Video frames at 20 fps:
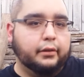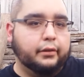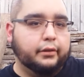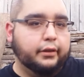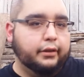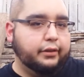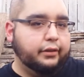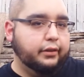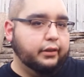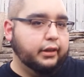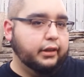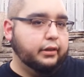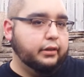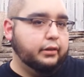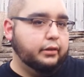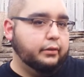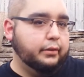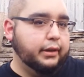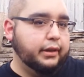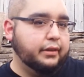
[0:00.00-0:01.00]
This thing
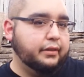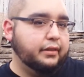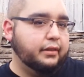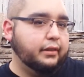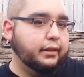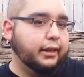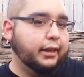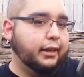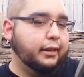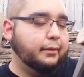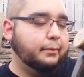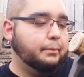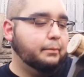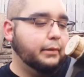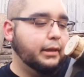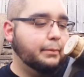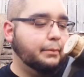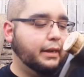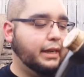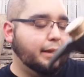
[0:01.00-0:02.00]
though is like,
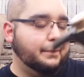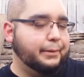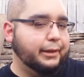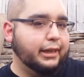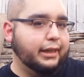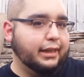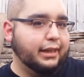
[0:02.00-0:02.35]
in my opinion,